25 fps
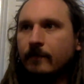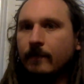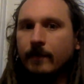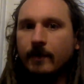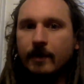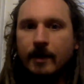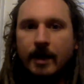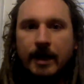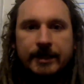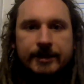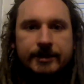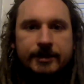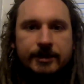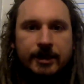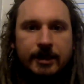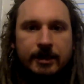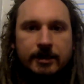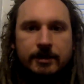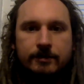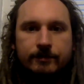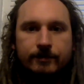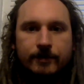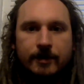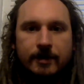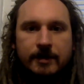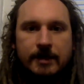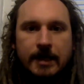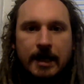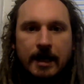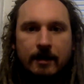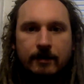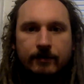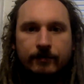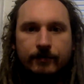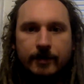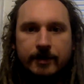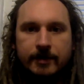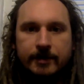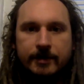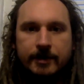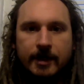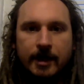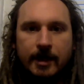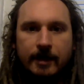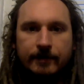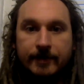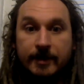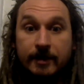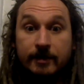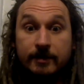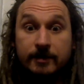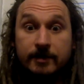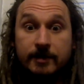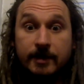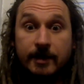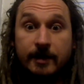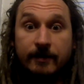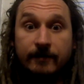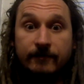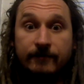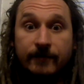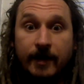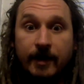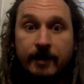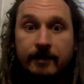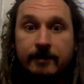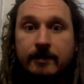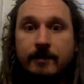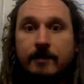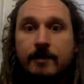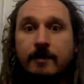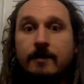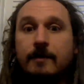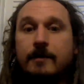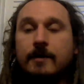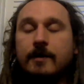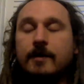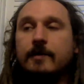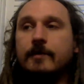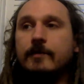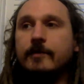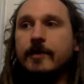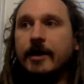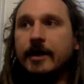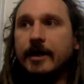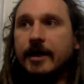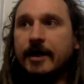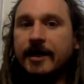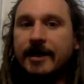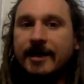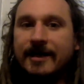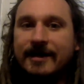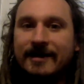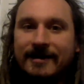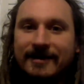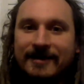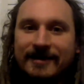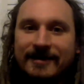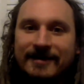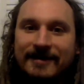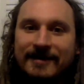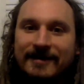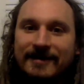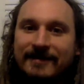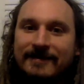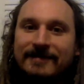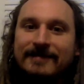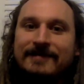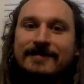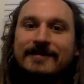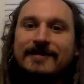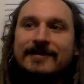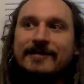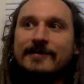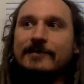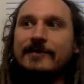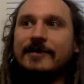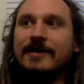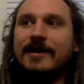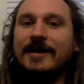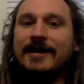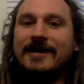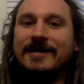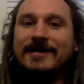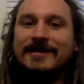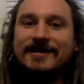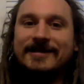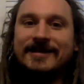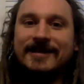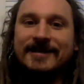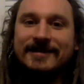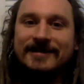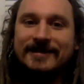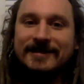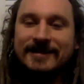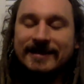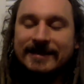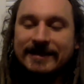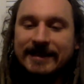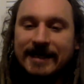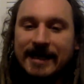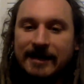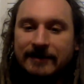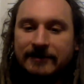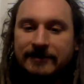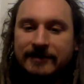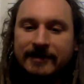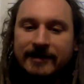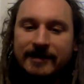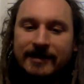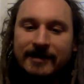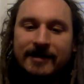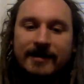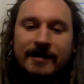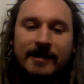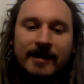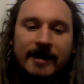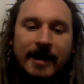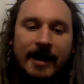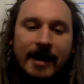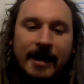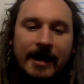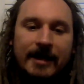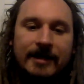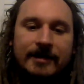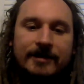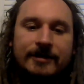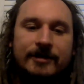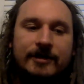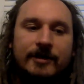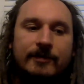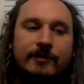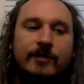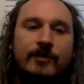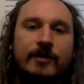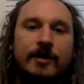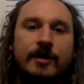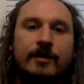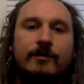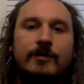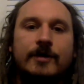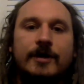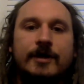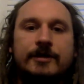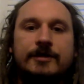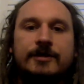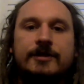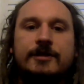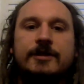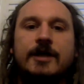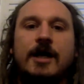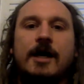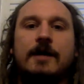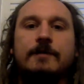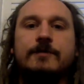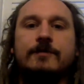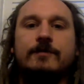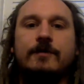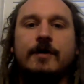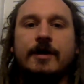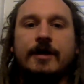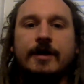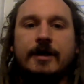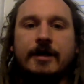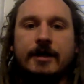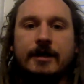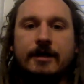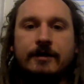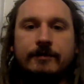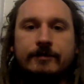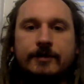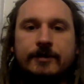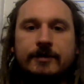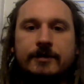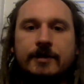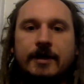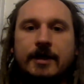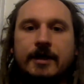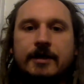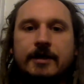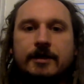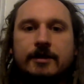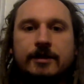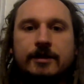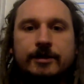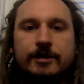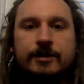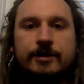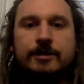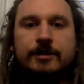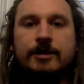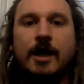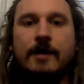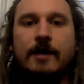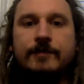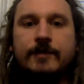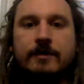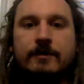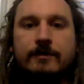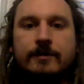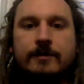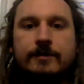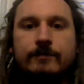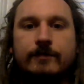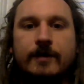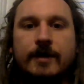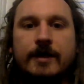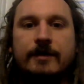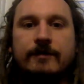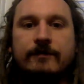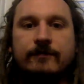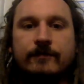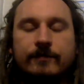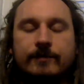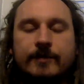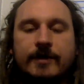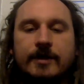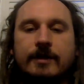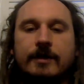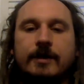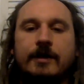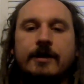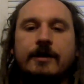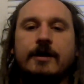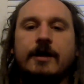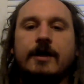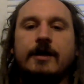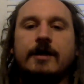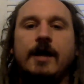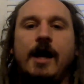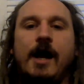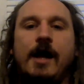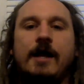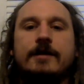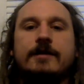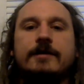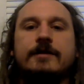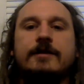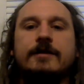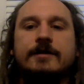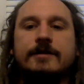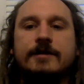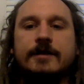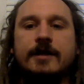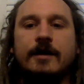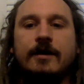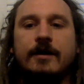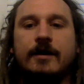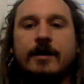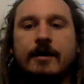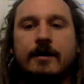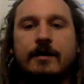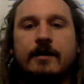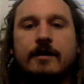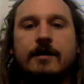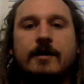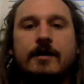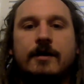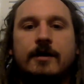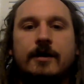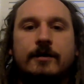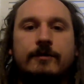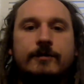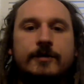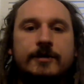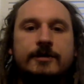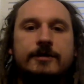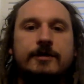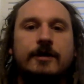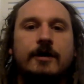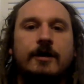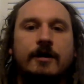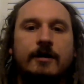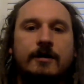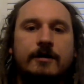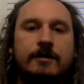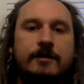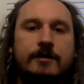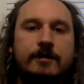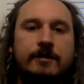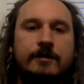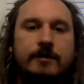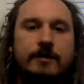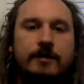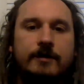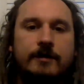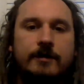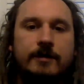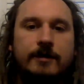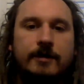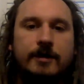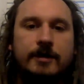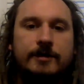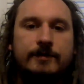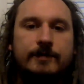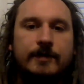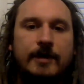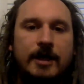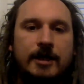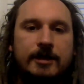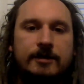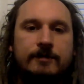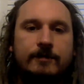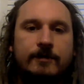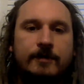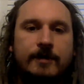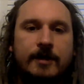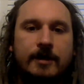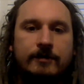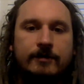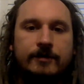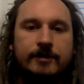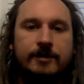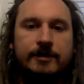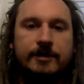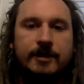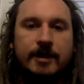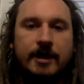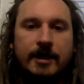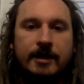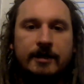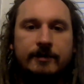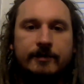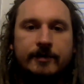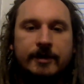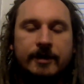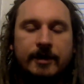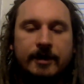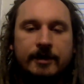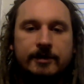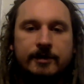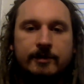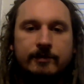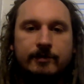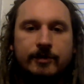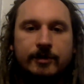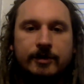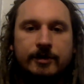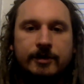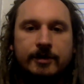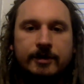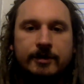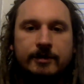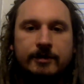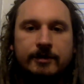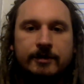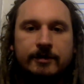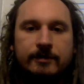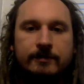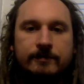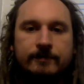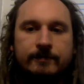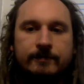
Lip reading: I chased one down one time and I was terrified, but I chased it down. And to the point where it stopped running, and it was like it just stopped and it was waiting for me there. And I got to this area. It was dark. It's possible that I was just hiding behind some bushes,